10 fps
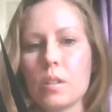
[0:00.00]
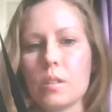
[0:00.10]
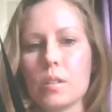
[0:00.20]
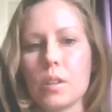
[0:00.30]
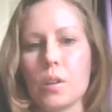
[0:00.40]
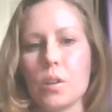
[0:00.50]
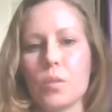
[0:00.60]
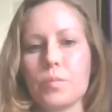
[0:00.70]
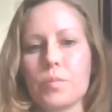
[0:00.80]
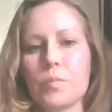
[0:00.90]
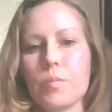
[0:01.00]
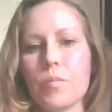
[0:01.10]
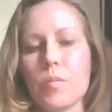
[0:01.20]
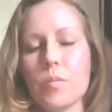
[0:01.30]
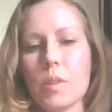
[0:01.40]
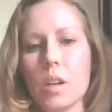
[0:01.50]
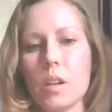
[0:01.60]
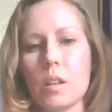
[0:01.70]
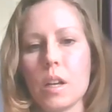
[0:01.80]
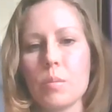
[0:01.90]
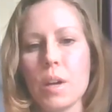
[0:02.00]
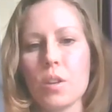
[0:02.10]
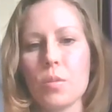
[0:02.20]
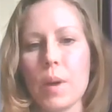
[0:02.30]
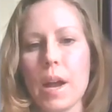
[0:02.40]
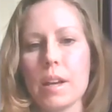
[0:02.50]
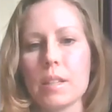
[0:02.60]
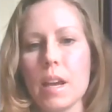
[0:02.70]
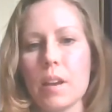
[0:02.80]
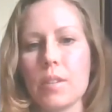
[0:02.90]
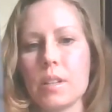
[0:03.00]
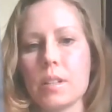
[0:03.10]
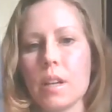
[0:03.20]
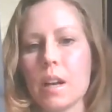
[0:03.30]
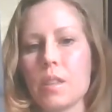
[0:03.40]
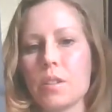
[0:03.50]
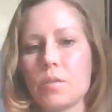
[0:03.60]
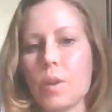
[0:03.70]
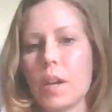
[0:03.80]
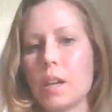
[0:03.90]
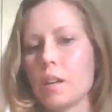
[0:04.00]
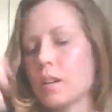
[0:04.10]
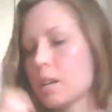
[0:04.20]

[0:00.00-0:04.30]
So none of my other bags have it designed this way.